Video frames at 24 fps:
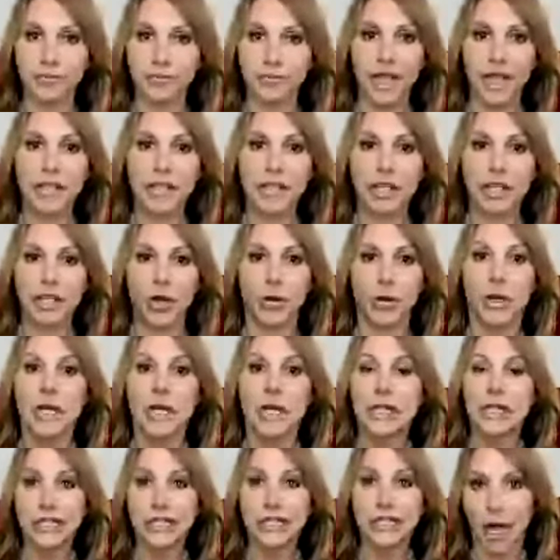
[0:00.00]
And so
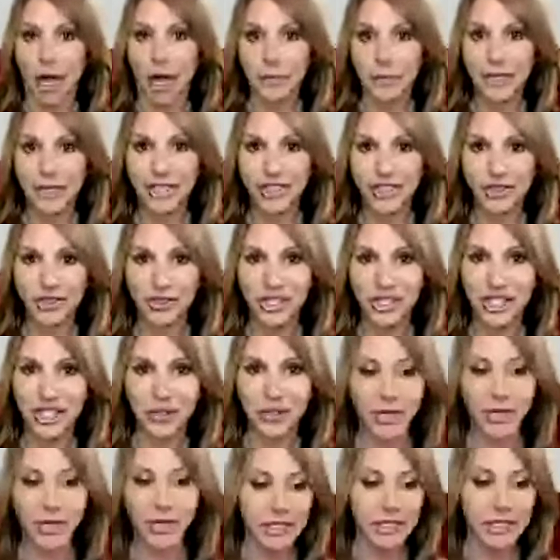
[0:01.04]
stop being so
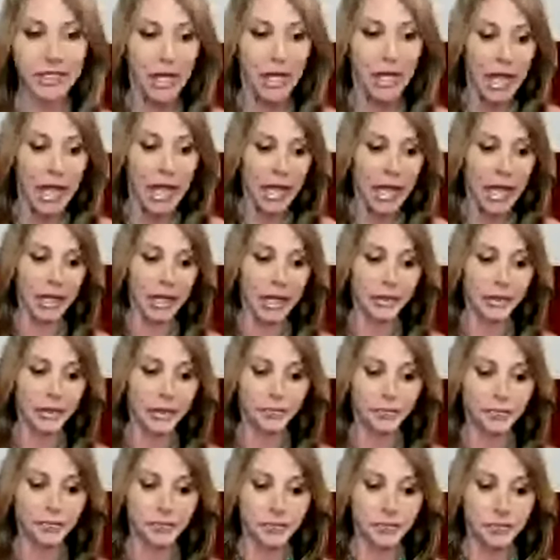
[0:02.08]
serious. And
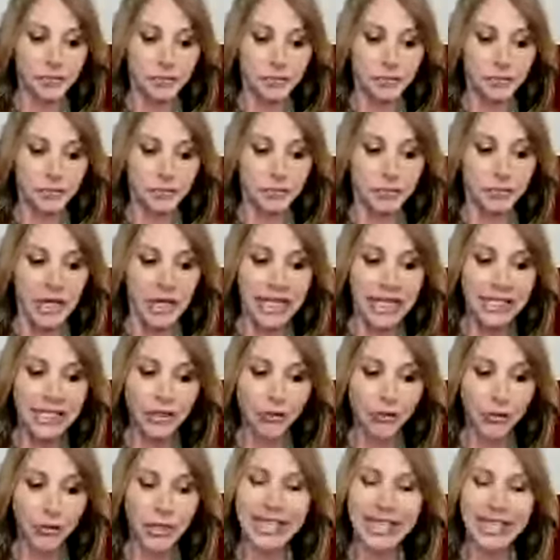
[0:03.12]
it's
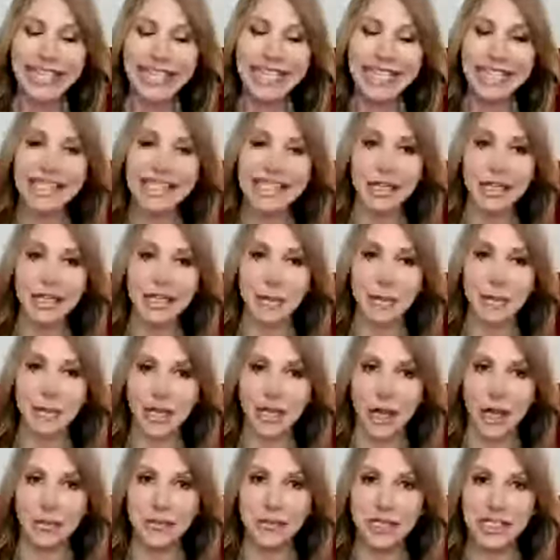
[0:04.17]
really easy to
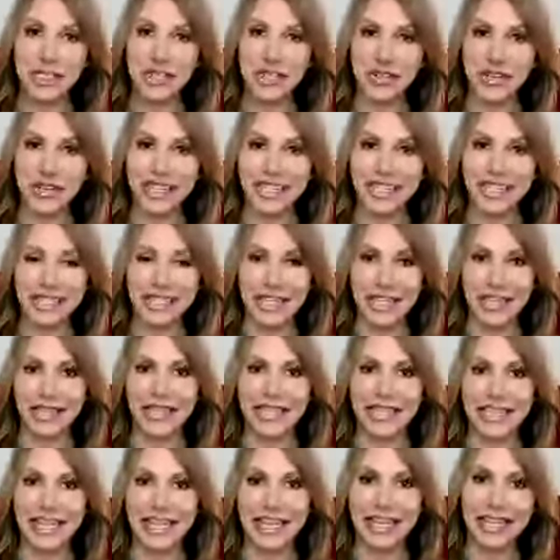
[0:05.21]
become serious in the
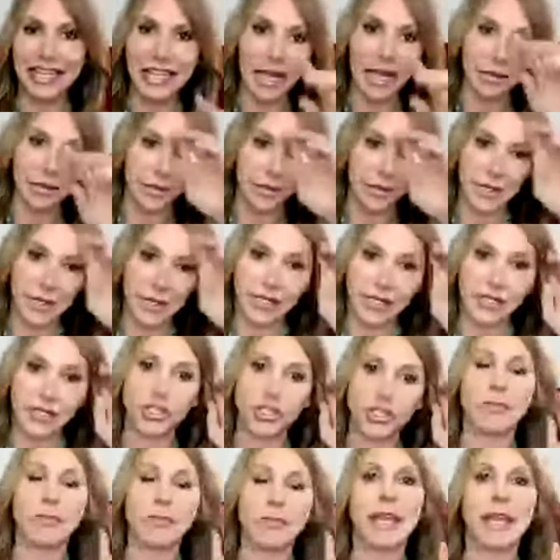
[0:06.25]
dating apps, because
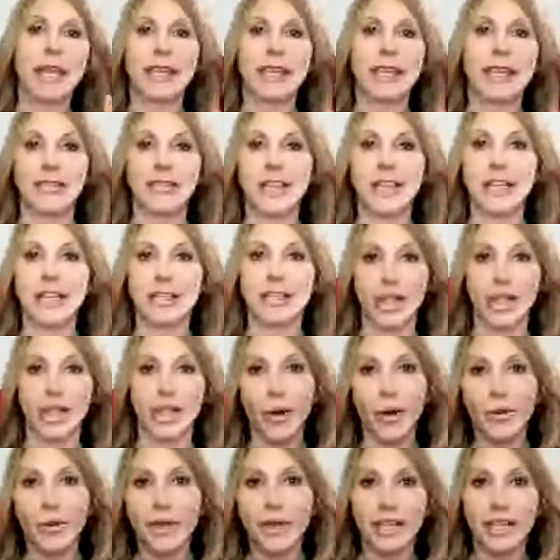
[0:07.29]
you might get things
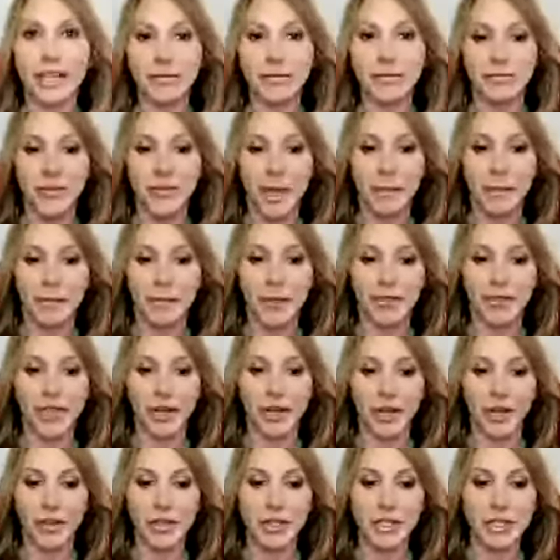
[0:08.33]
going, but then
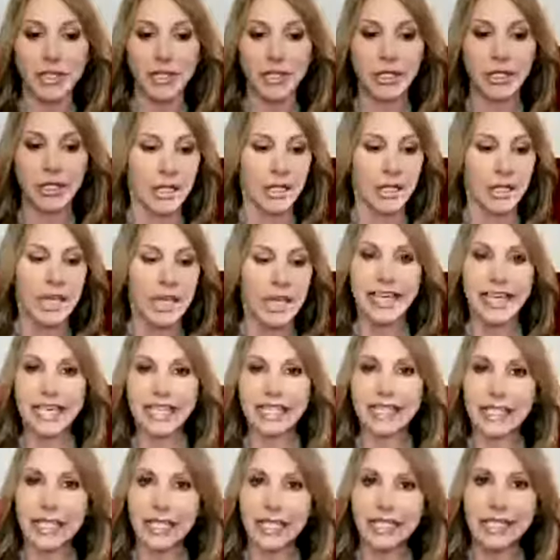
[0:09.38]
all of a sudden he
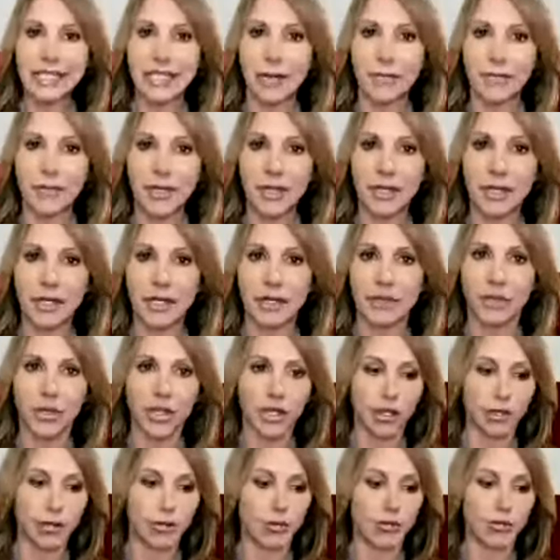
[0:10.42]
says something that
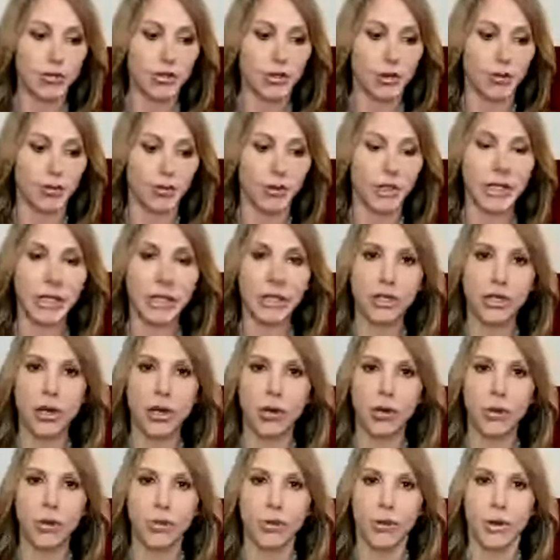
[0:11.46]
you don't really
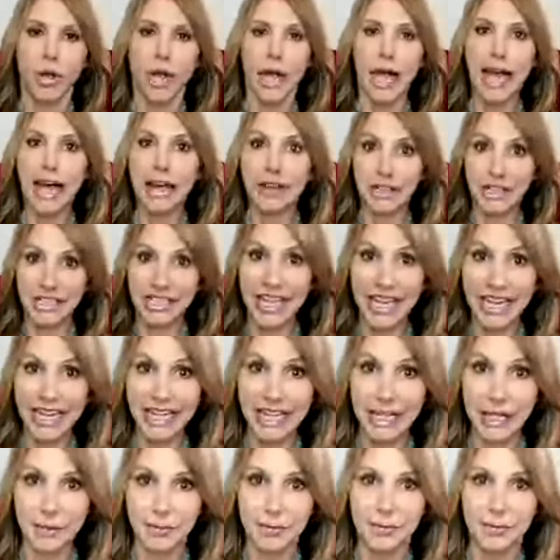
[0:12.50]
know how to take it.